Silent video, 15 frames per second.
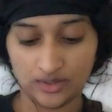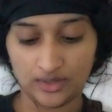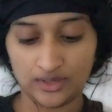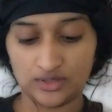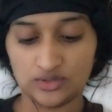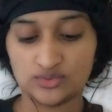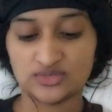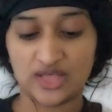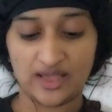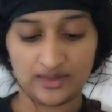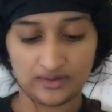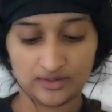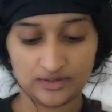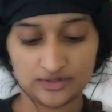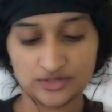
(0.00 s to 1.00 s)
I use
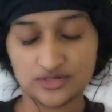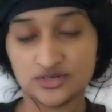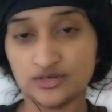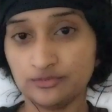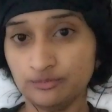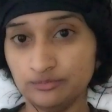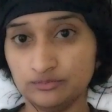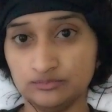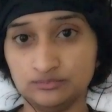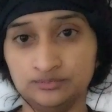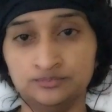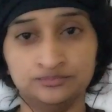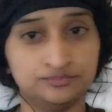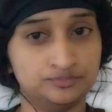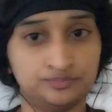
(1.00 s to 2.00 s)
highlighter.
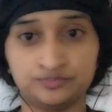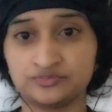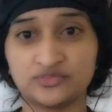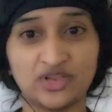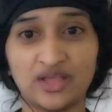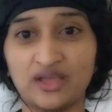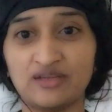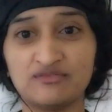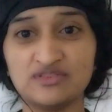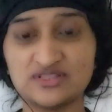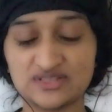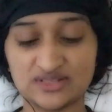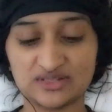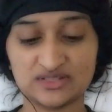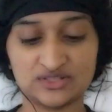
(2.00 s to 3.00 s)
I
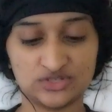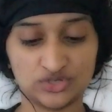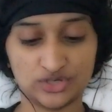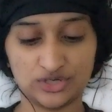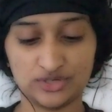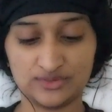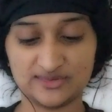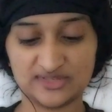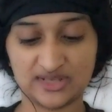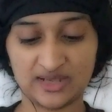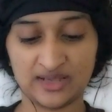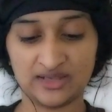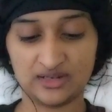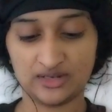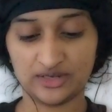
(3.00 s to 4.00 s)
recently started using
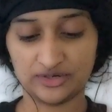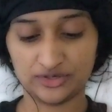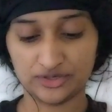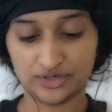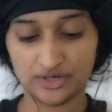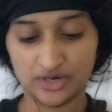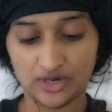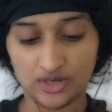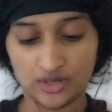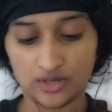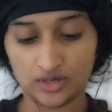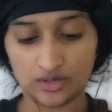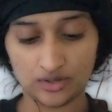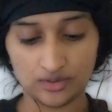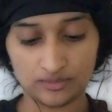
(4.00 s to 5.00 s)
highlighter.
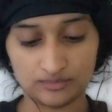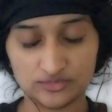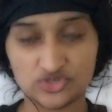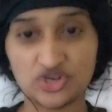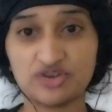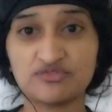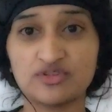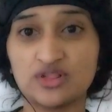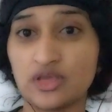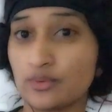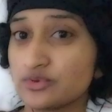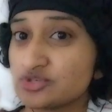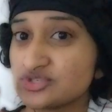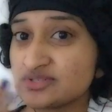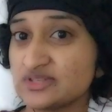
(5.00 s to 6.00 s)
Generally I
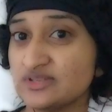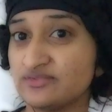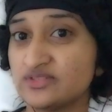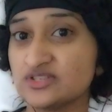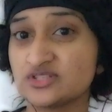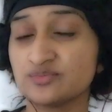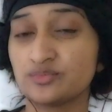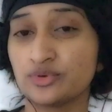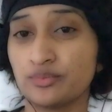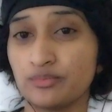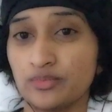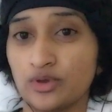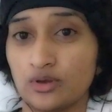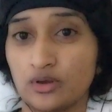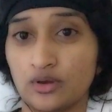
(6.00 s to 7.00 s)
would just leave this and
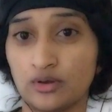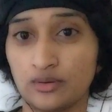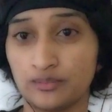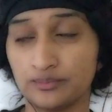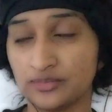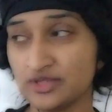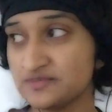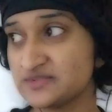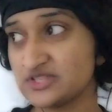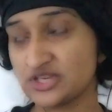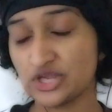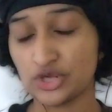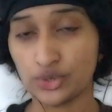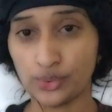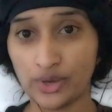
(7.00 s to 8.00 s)
put lipstick
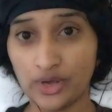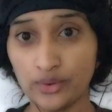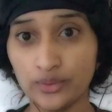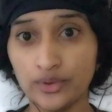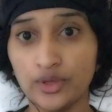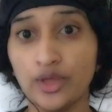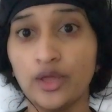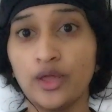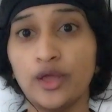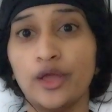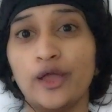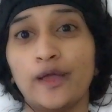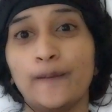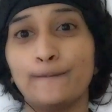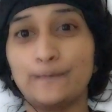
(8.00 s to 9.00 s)
and go out.
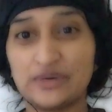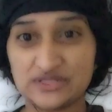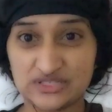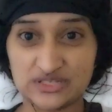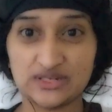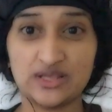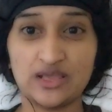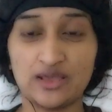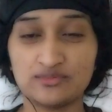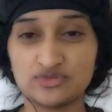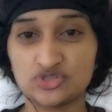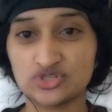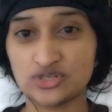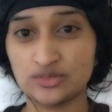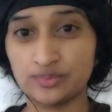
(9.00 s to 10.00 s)
But today I'm
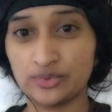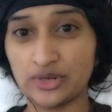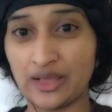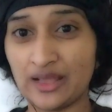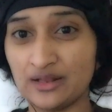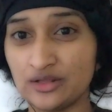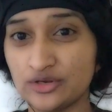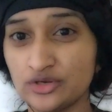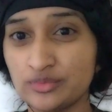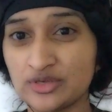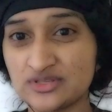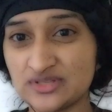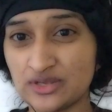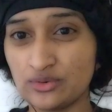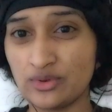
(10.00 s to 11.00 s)
just gonna put highlighter
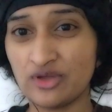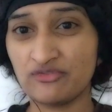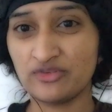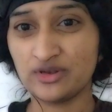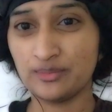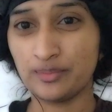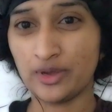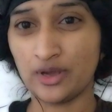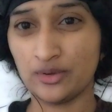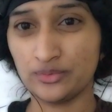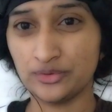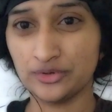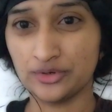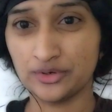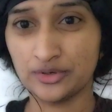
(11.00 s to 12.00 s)
because I don't have any
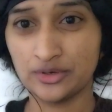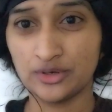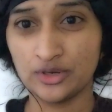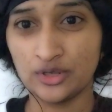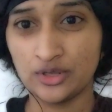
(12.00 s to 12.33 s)
powder.